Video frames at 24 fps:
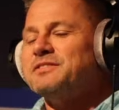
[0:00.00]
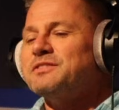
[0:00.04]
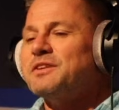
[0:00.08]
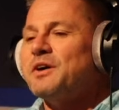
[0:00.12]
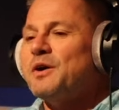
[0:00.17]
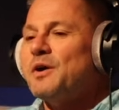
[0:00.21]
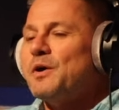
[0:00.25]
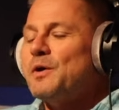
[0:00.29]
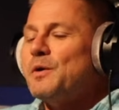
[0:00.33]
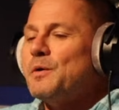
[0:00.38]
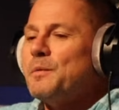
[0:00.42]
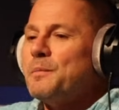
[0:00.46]

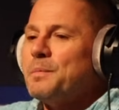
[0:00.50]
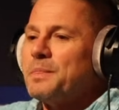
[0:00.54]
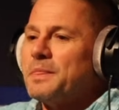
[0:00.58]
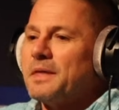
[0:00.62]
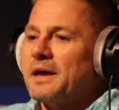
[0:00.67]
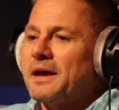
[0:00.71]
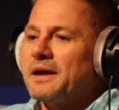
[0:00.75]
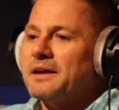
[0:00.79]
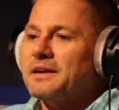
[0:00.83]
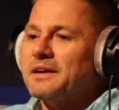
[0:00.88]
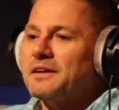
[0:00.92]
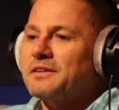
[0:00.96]
So
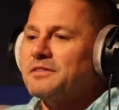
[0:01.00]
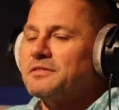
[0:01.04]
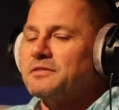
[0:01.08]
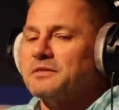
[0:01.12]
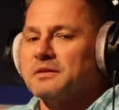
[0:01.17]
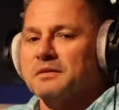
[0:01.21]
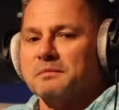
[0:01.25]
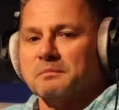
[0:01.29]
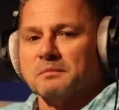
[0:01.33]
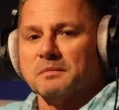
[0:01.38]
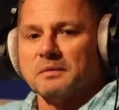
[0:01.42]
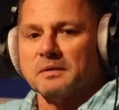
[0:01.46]
I guess,
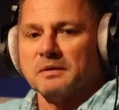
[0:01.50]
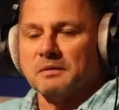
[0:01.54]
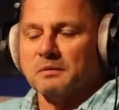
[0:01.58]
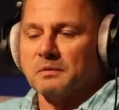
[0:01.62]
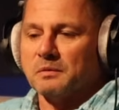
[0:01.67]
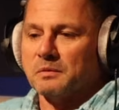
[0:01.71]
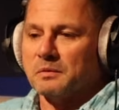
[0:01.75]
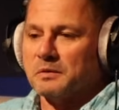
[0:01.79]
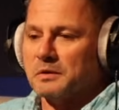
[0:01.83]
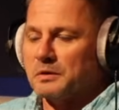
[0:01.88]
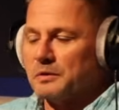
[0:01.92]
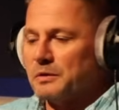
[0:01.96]

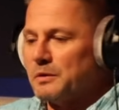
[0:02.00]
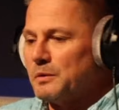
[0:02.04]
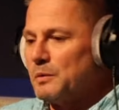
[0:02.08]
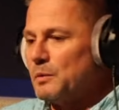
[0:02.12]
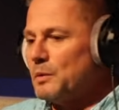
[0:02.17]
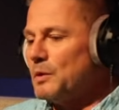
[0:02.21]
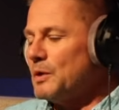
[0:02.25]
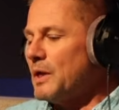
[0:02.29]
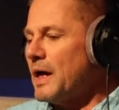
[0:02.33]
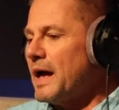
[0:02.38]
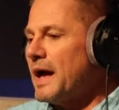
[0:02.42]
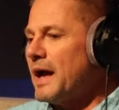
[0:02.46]

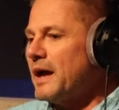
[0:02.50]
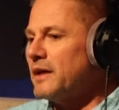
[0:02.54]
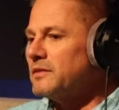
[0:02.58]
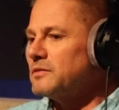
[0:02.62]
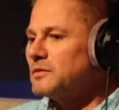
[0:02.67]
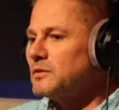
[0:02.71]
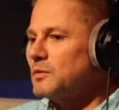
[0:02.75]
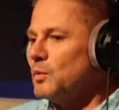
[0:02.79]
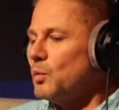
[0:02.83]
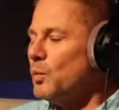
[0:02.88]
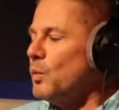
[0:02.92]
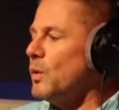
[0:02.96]
we'll
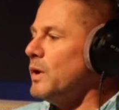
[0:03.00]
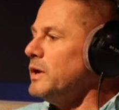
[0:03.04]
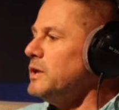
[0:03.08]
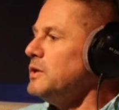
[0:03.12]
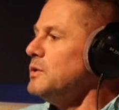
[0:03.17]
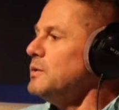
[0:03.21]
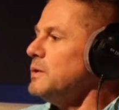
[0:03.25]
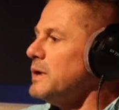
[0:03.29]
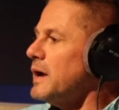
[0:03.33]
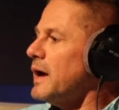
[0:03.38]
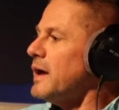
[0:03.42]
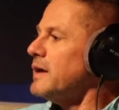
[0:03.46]
ask, what do
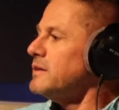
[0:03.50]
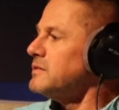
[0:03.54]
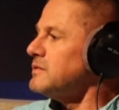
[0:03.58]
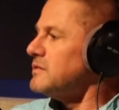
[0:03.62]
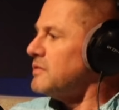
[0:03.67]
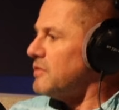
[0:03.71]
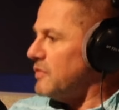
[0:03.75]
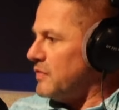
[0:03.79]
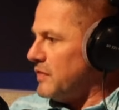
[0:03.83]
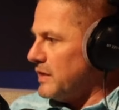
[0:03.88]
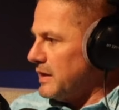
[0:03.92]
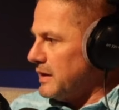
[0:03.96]
you guys
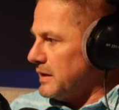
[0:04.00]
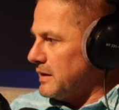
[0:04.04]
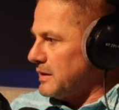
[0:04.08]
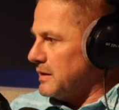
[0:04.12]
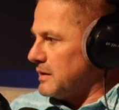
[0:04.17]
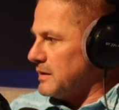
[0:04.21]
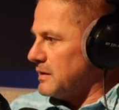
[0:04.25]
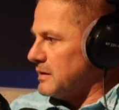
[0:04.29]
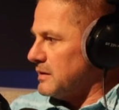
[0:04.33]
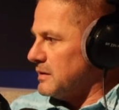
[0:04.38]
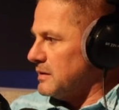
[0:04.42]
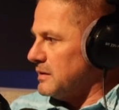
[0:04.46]

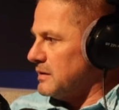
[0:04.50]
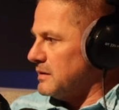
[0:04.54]
think